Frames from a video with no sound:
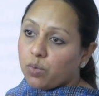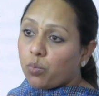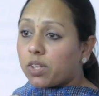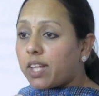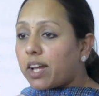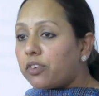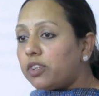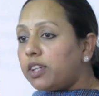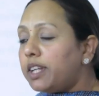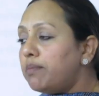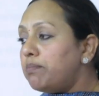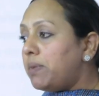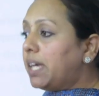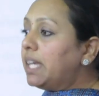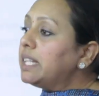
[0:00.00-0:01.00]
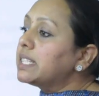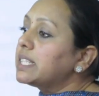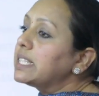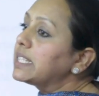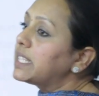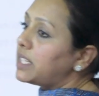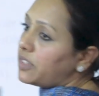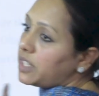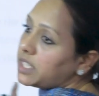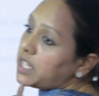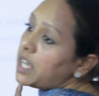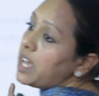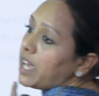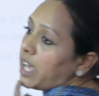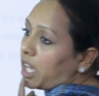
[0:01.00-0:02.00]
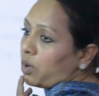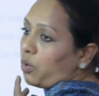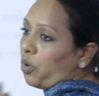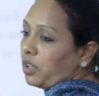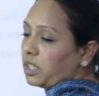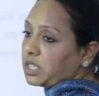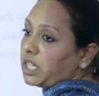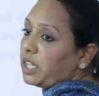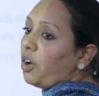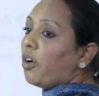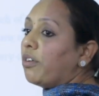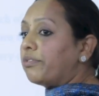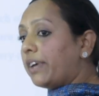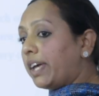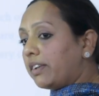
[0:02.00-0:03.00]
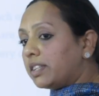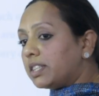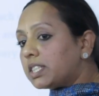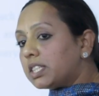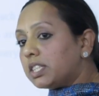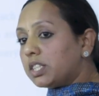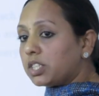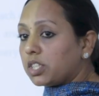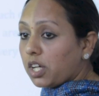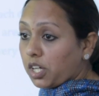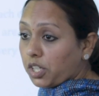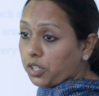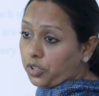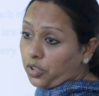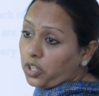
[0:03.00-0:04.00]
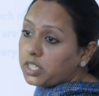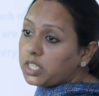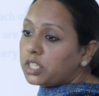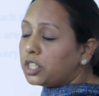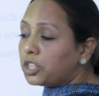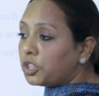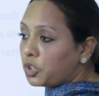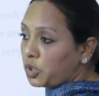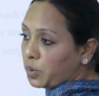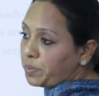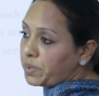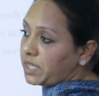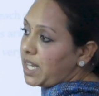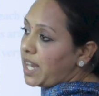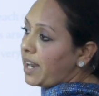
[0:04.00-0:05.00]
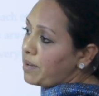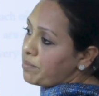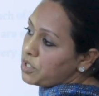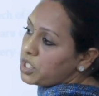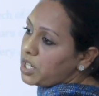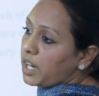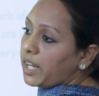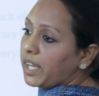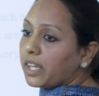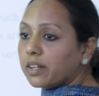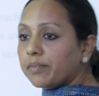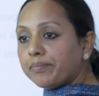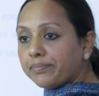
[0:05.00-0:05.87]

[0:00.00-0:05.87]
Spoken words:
What that really means is there is equality of variances across the groups that I'm studying.